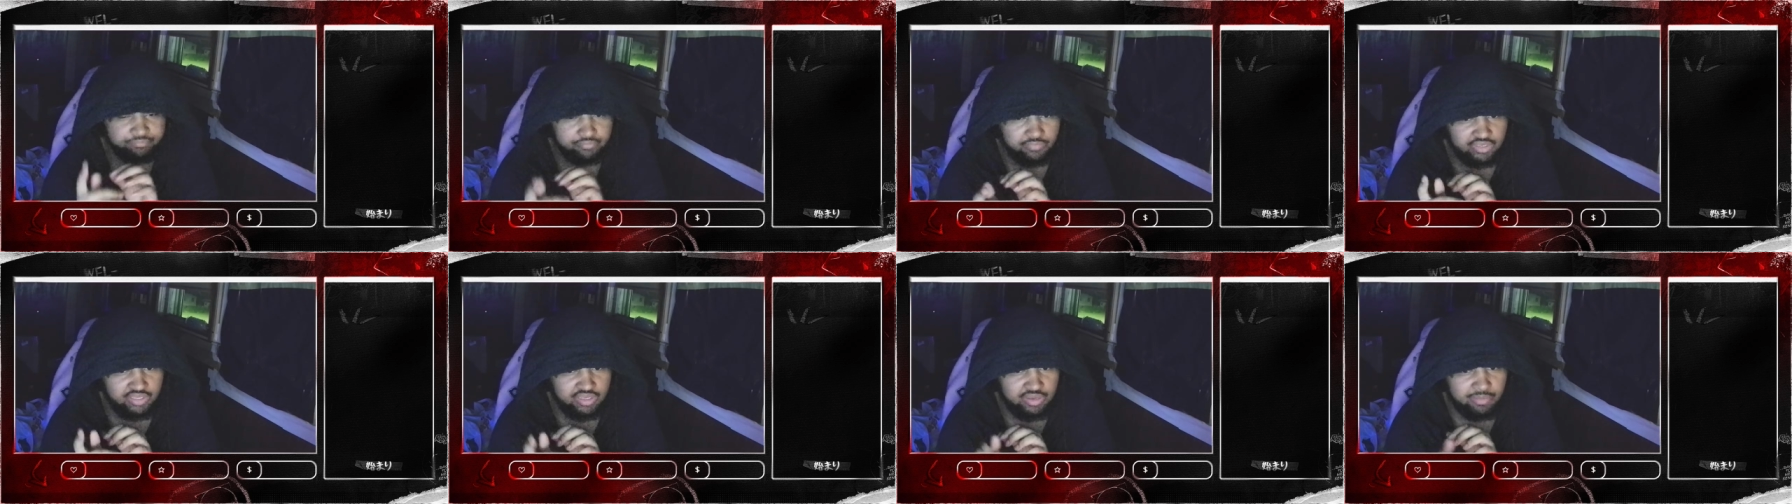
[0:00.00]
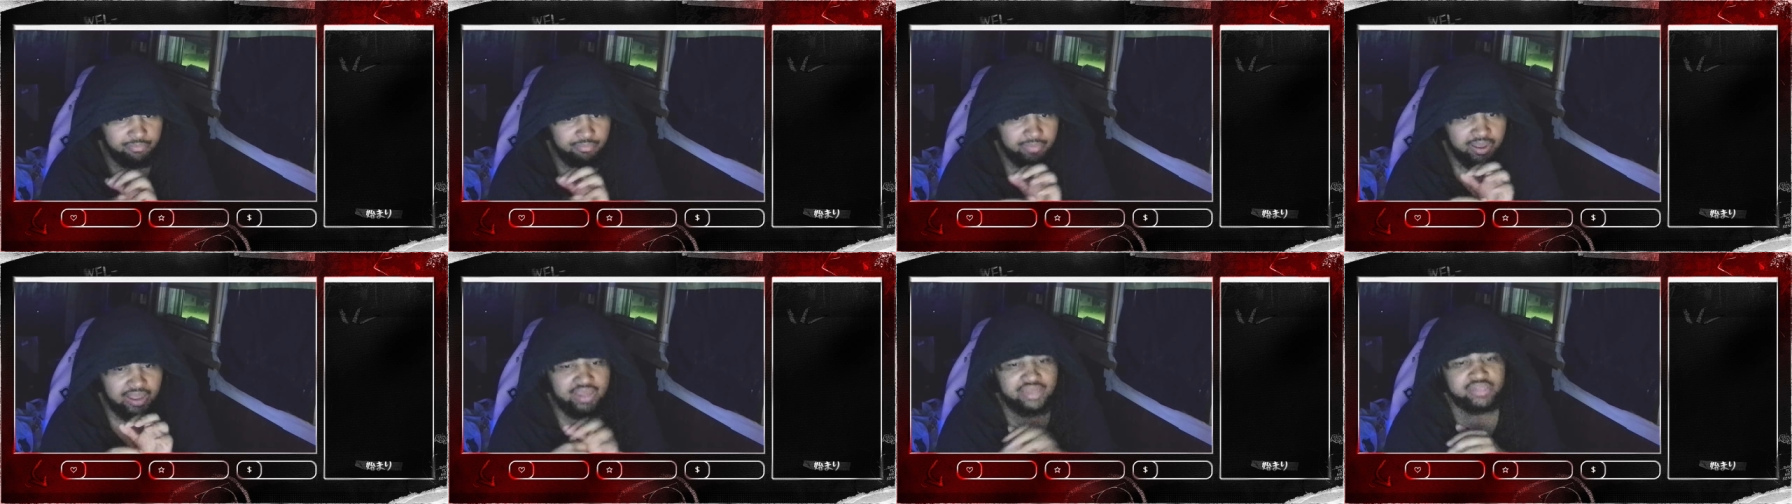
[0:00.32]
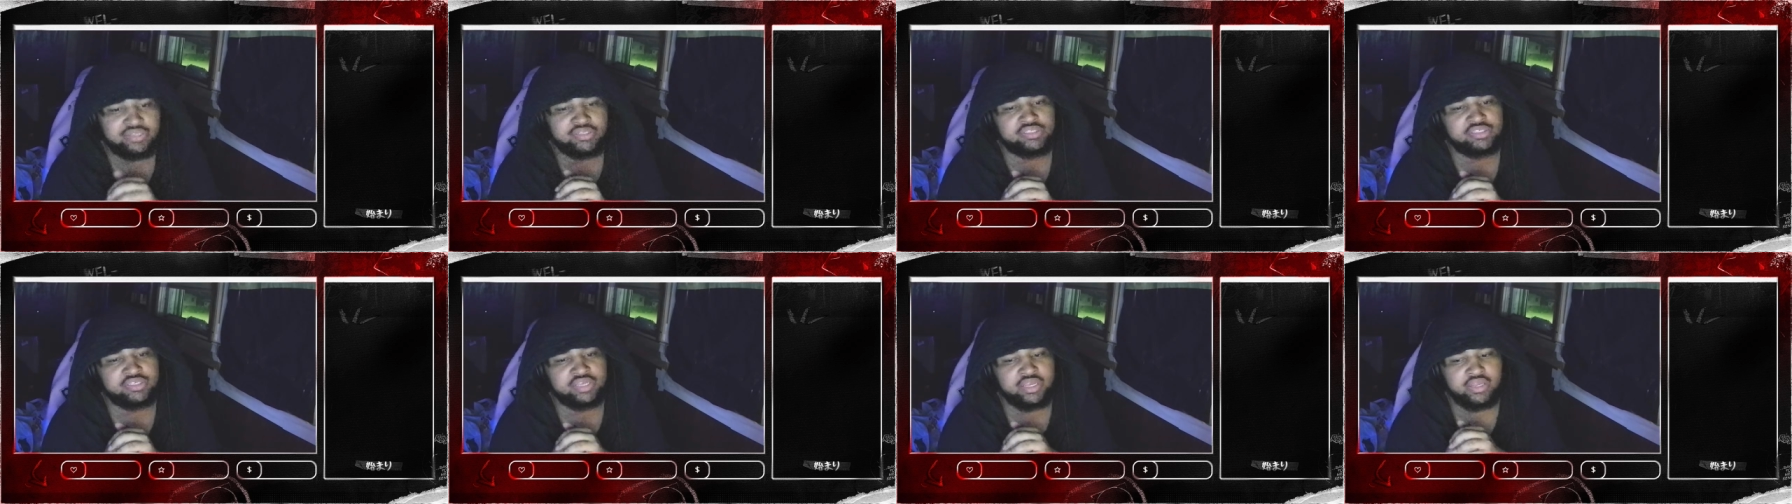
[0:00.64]
Your
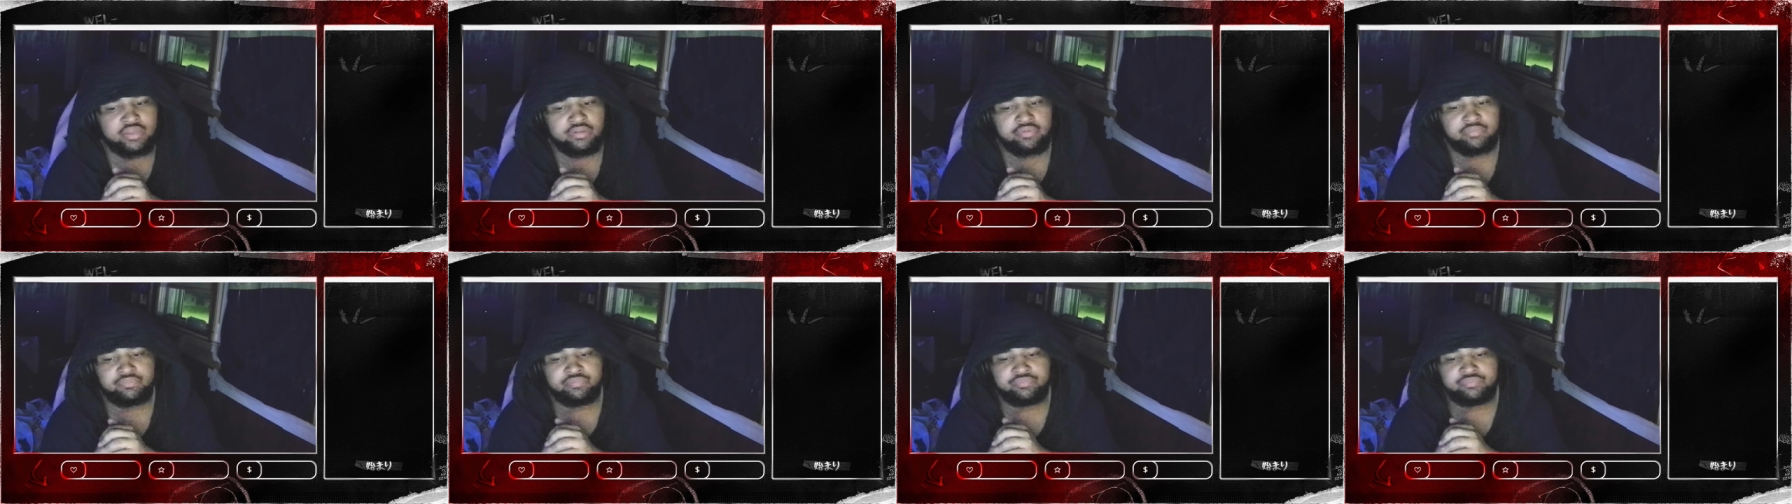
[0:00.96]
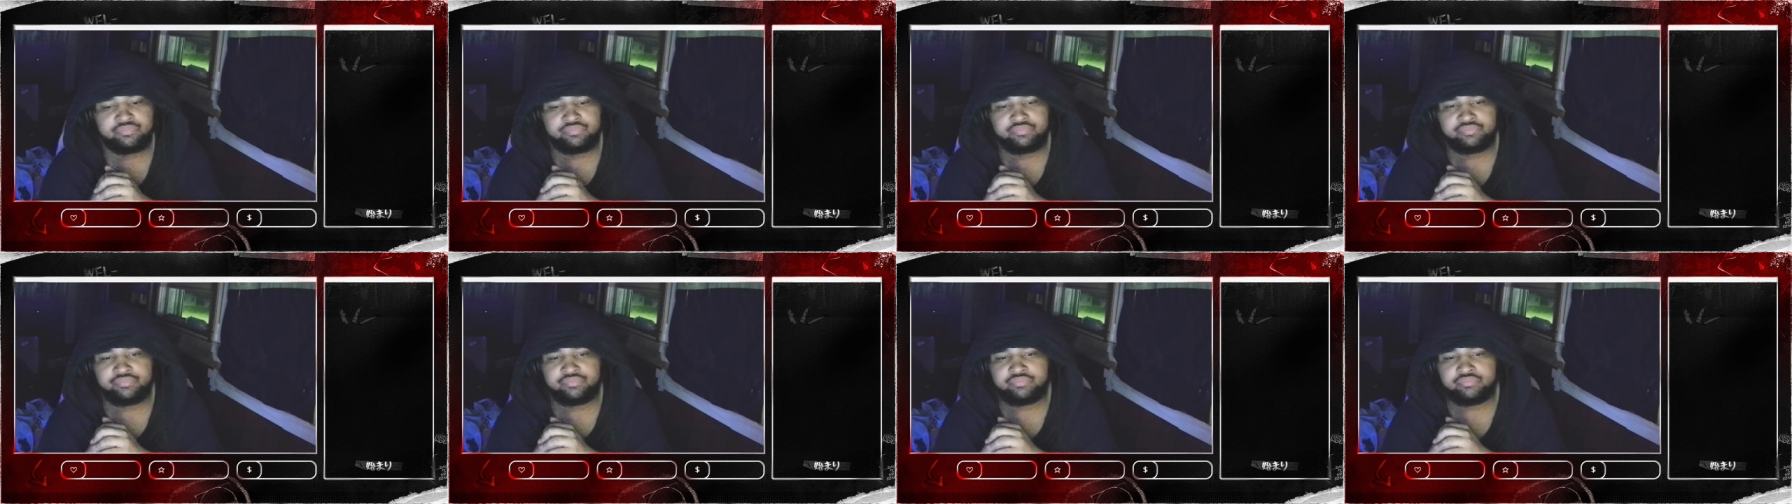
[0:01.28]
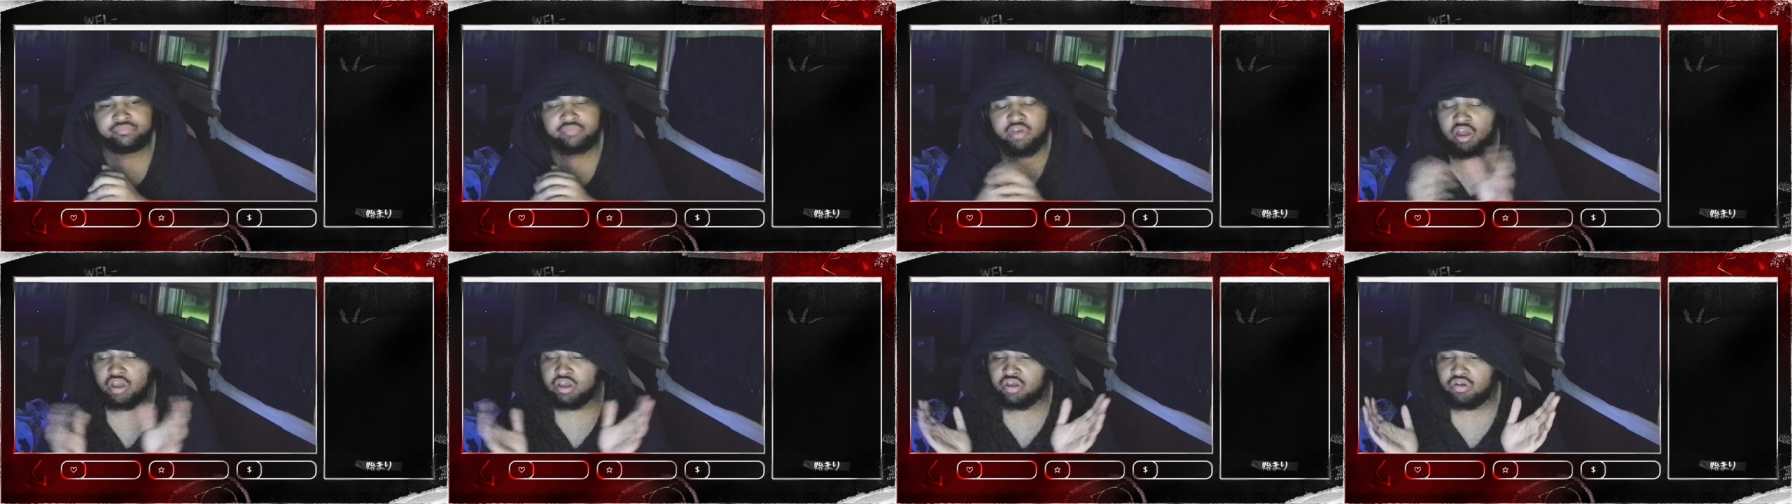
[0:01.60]
mindset.
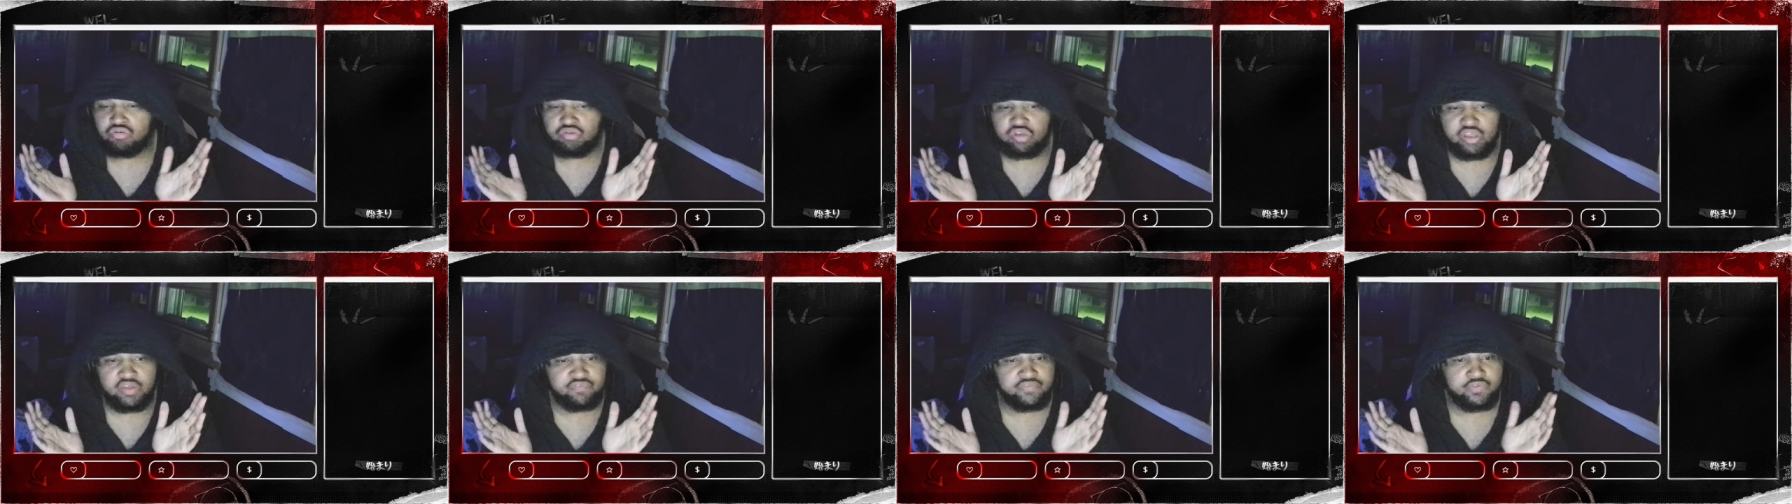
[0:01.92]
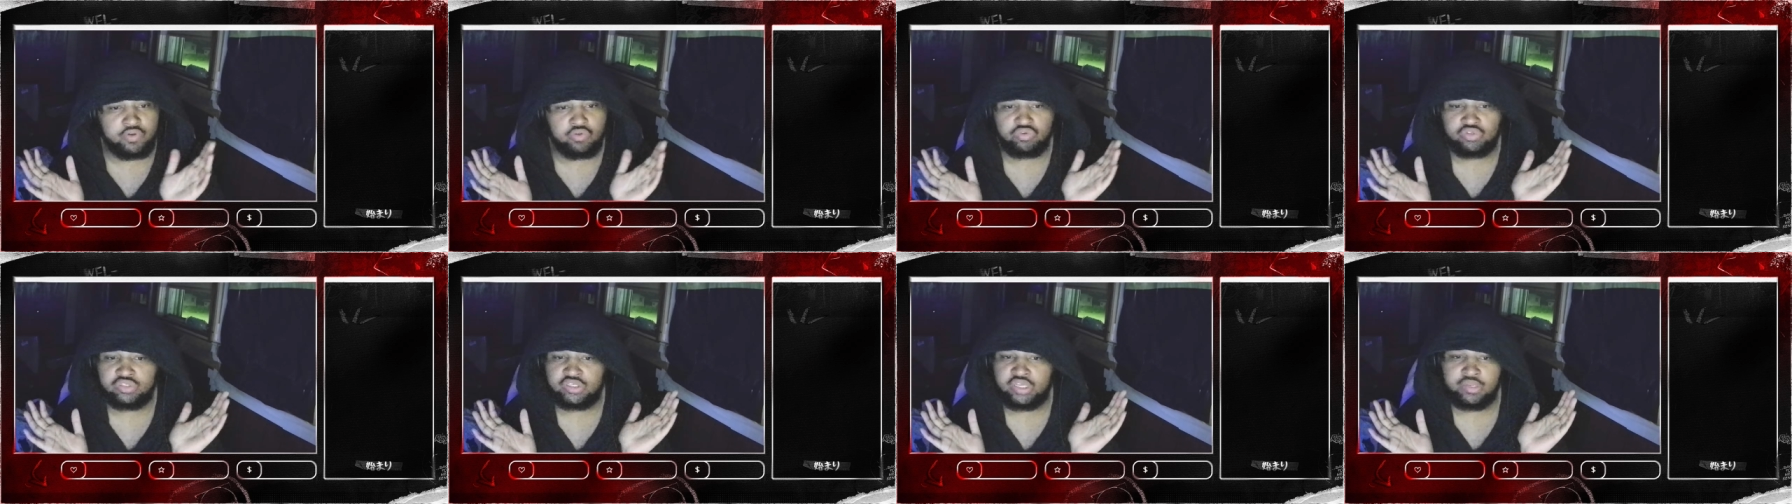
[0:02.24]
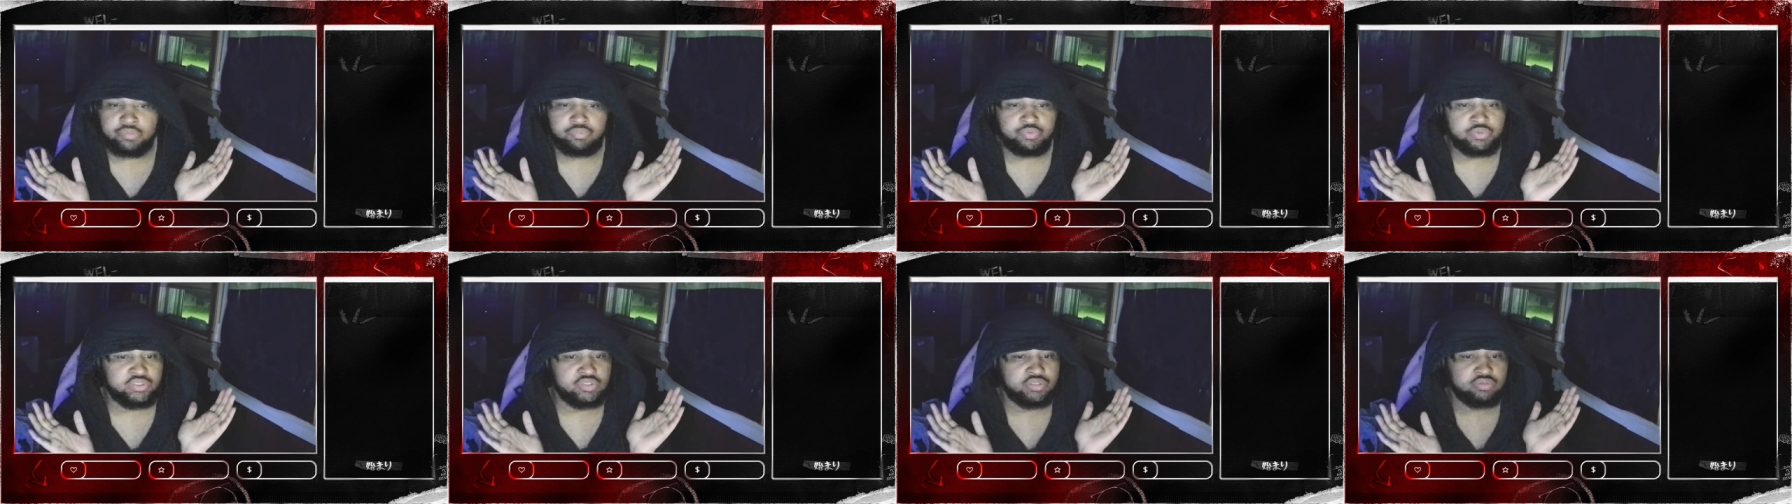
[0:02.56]
I ain't gonna give no
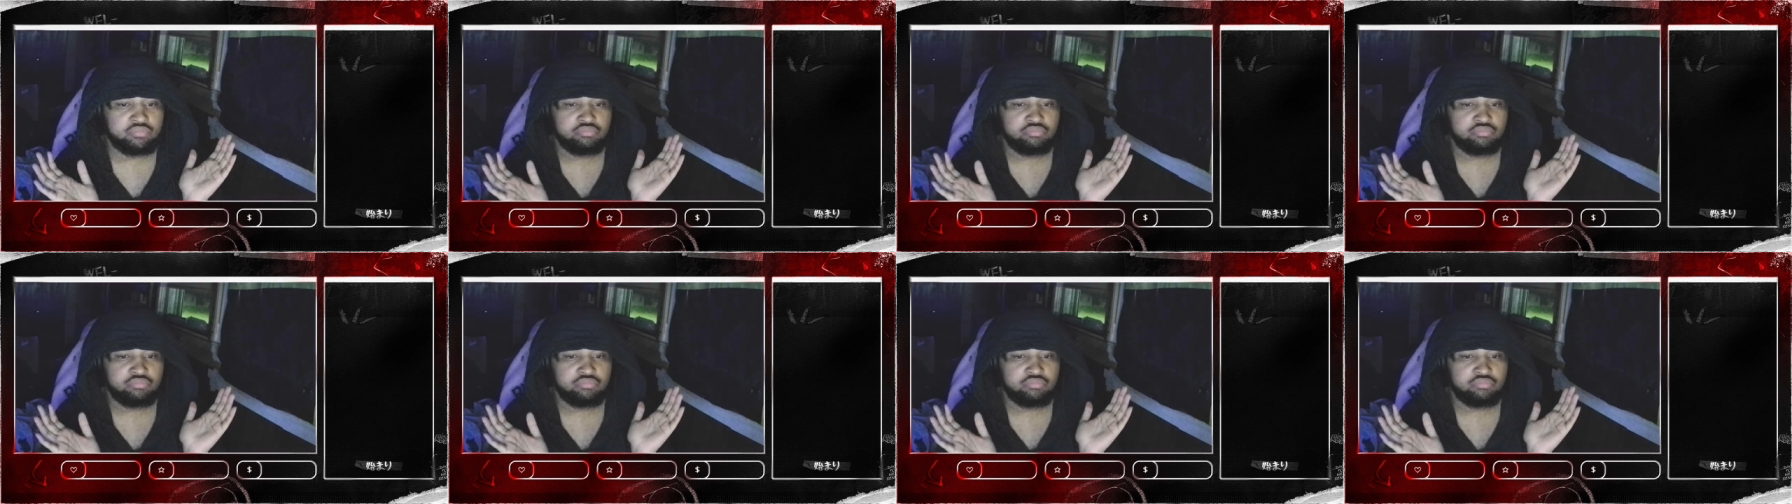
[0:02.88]
tips.